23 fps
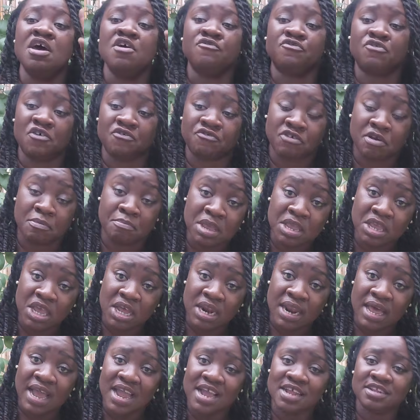for
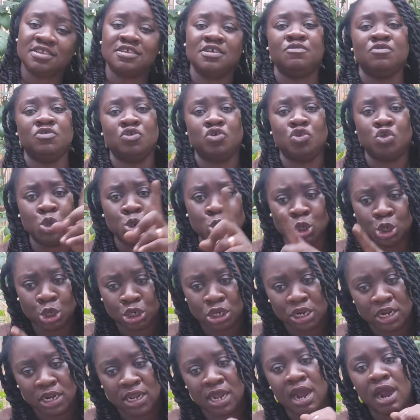vermiculite, use
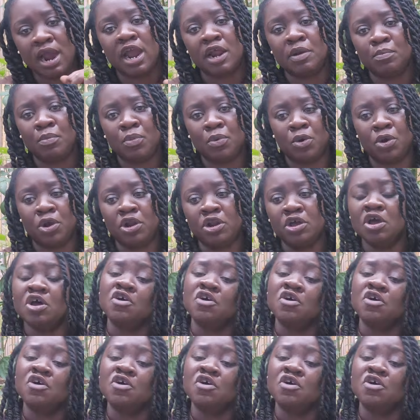shredded cardboard.